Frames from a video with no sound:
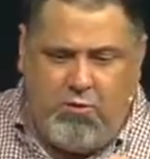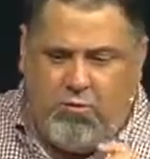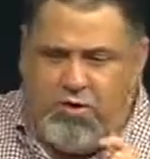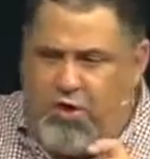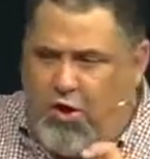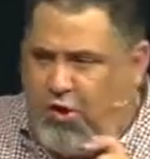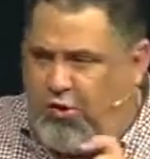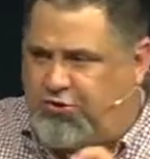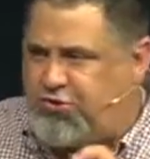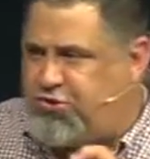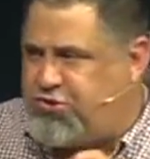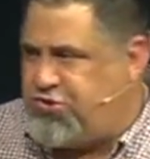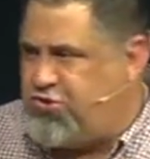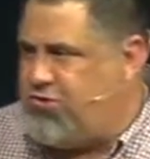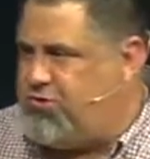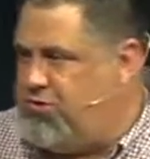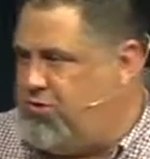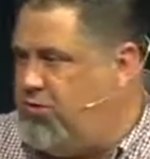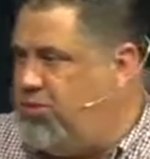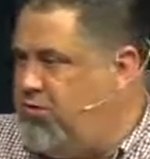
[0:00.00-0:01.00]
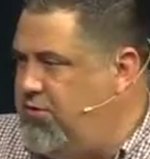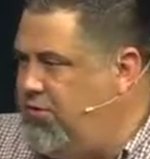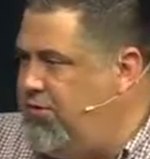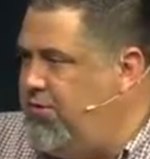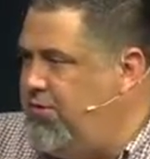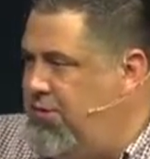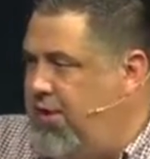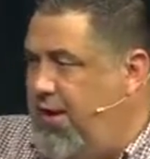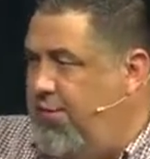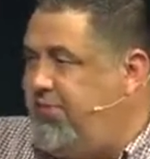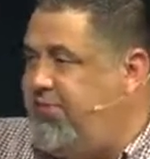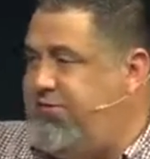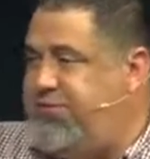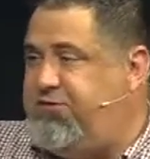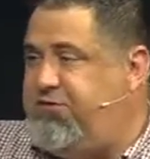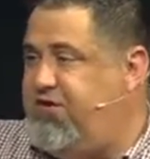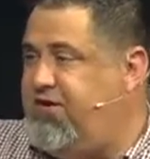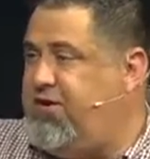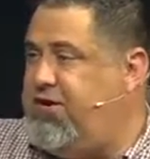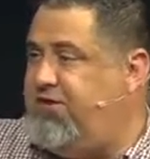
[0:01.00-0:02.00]
we all struggle. I'm
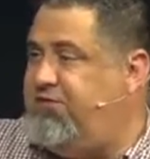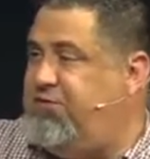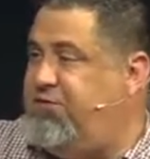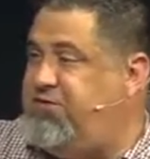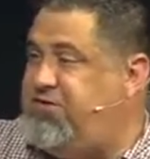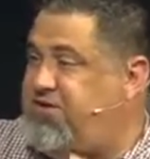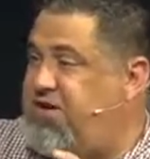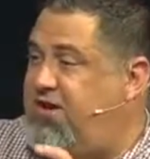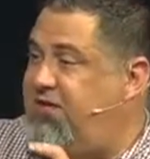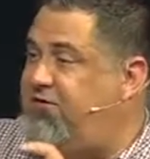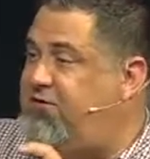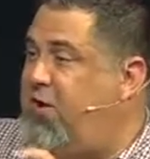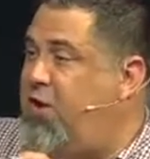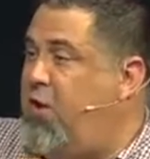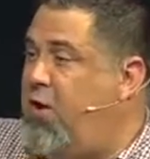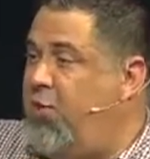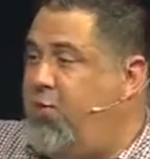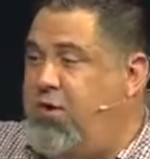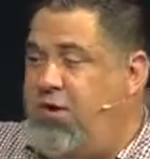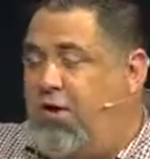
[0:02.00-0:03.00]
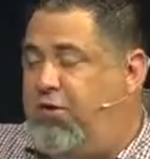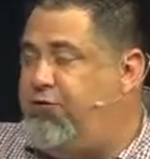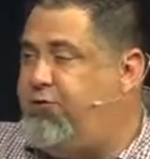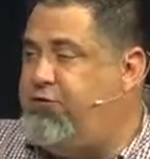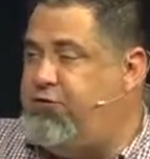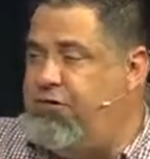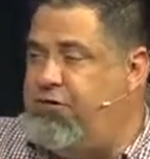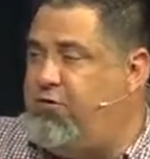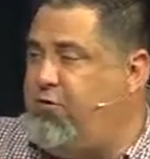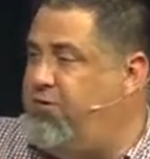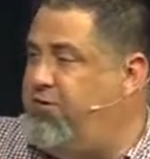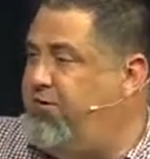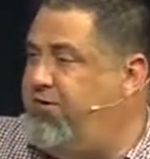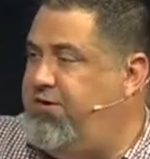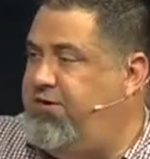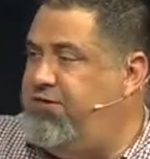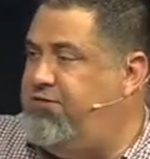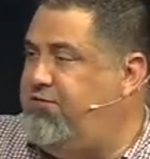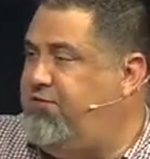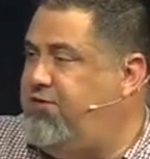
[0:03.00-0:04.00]
just going to cut to the chase. We all struggle with
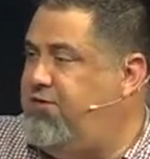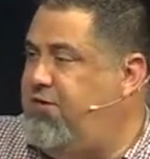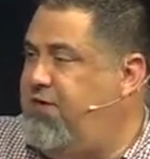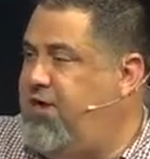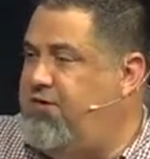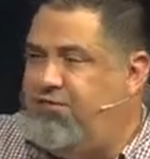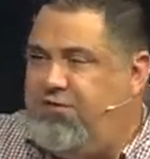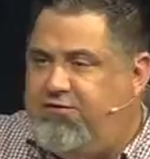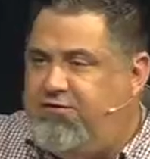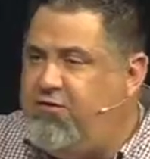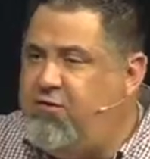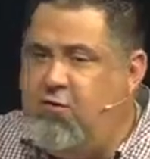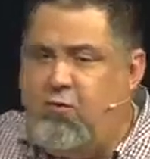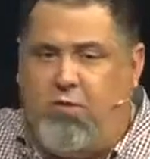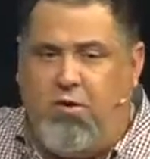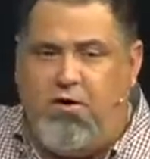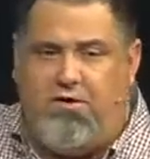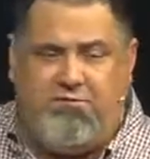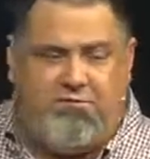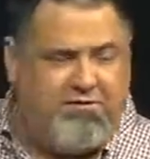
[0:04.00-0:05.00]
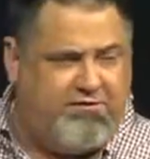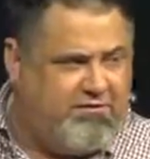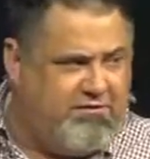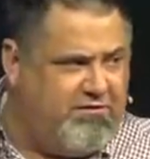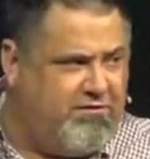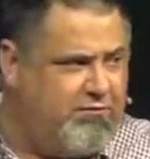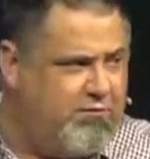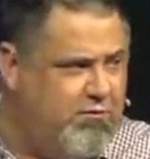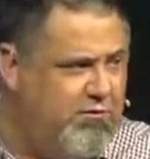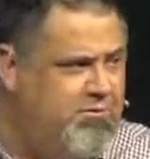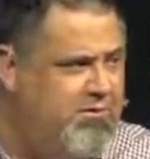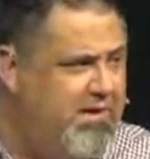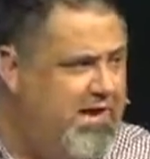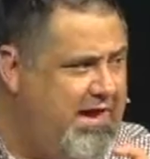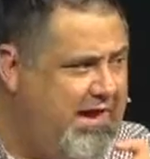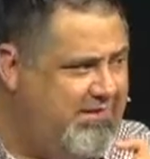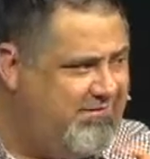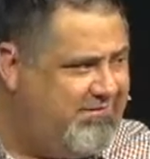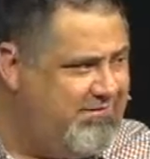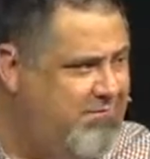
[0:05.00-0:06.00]
this. Every single one of us in this room,
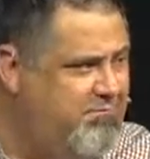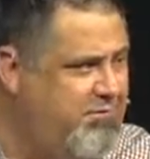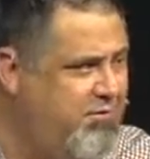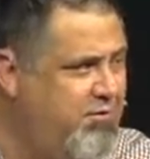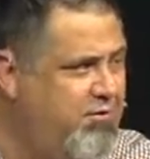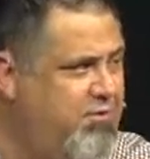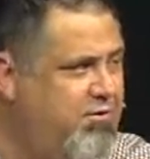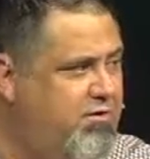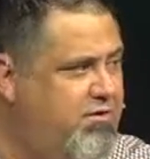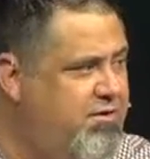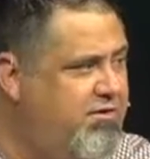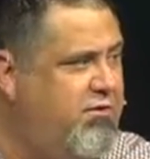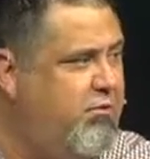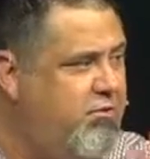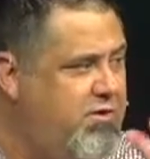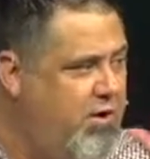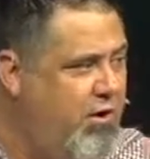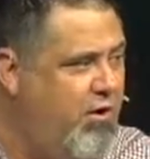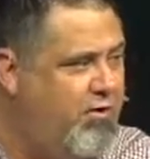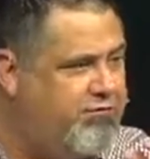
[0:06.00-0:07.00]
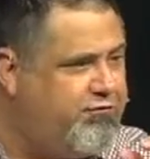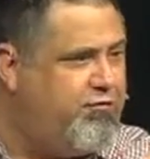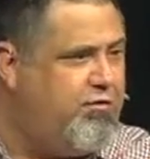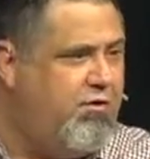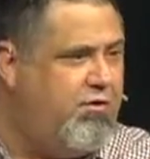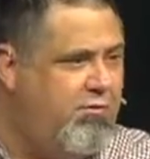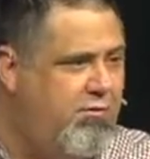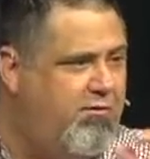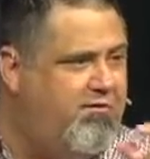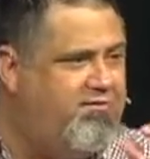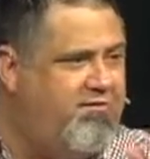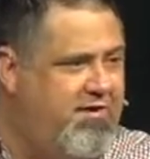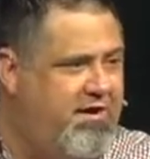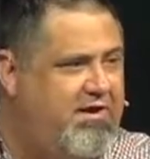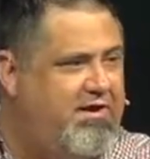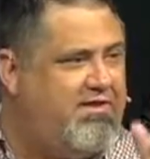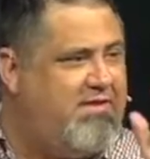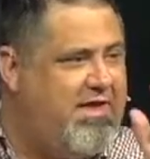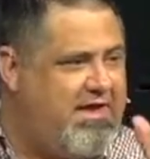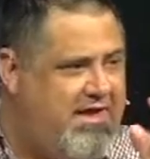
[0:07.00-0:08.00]
at some point or another, we all struggle with
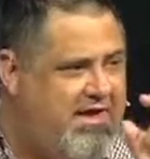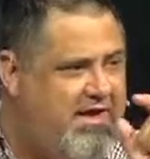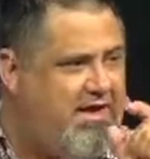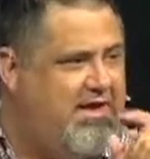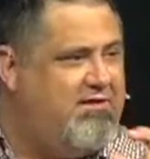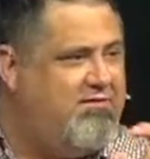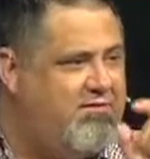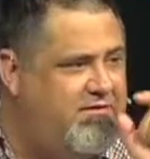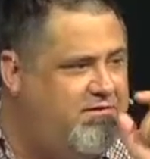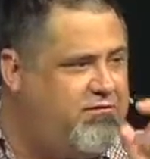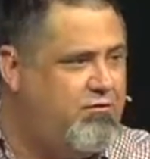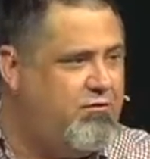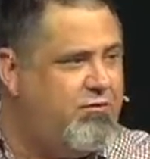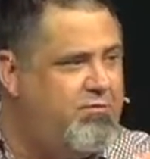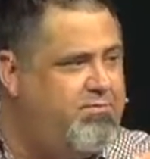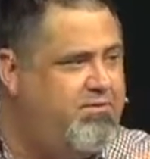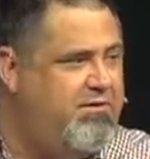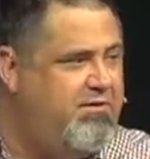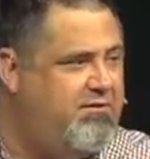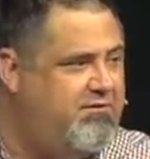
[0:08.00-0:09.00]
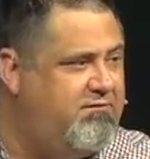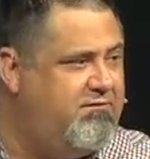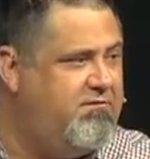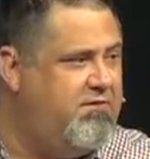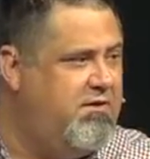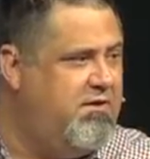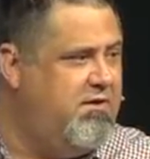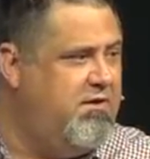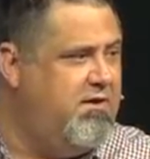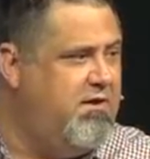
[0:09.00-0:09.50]
finding that kind of eternal peace